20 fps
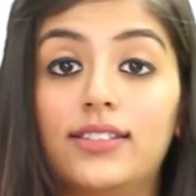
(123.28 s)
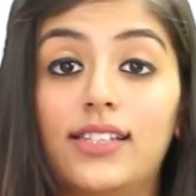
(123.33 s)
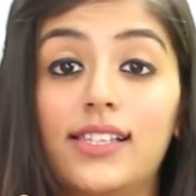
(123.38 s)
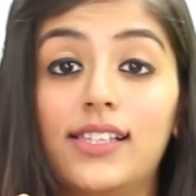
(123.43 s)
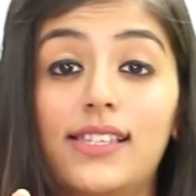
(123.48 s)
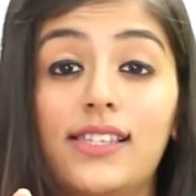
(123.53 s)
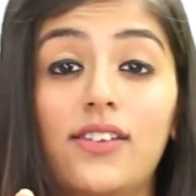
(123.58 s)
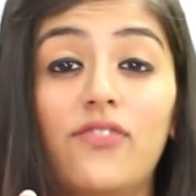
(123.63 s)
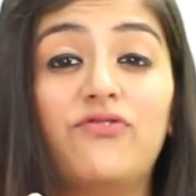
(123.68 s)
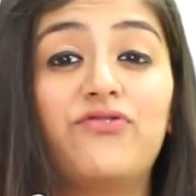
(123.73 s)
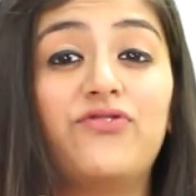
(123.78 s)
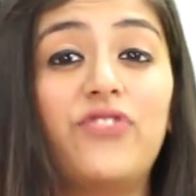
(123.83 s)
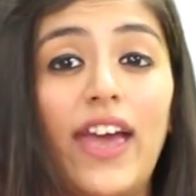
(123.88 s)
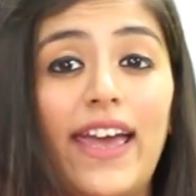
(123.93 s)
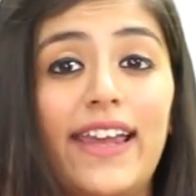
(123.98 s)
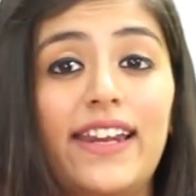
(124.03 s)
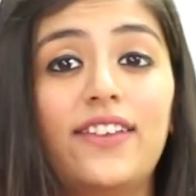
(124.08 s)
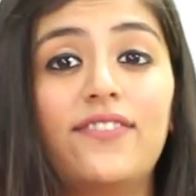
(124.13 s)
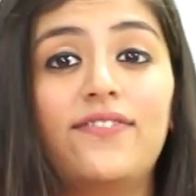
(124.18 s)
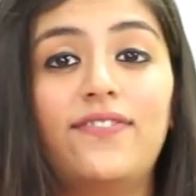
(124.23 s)
this is a
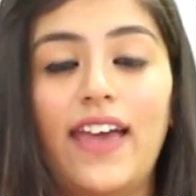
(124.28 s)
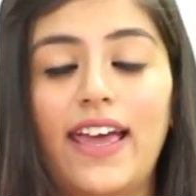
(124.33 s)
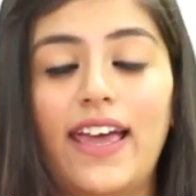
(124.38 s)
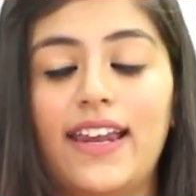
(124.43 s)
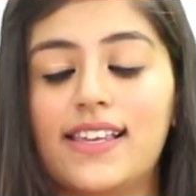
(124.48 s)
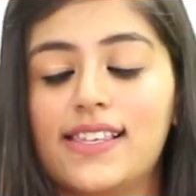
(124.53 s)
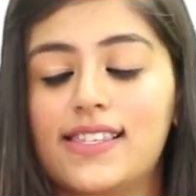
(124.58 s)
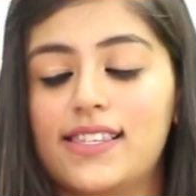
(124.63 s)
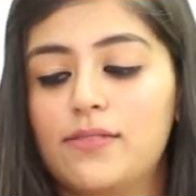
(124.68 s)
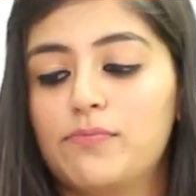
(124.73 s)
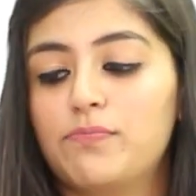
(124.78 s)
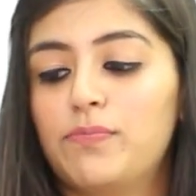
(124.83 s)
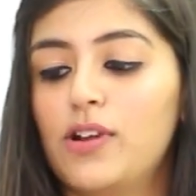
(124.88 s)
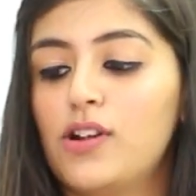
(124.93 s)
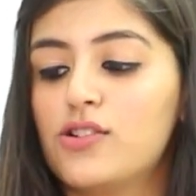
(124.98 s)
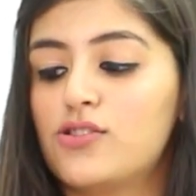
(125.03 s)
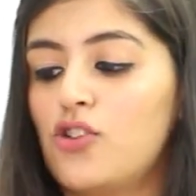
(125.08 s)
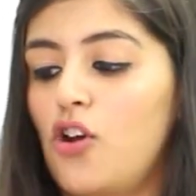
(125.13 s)
very very simple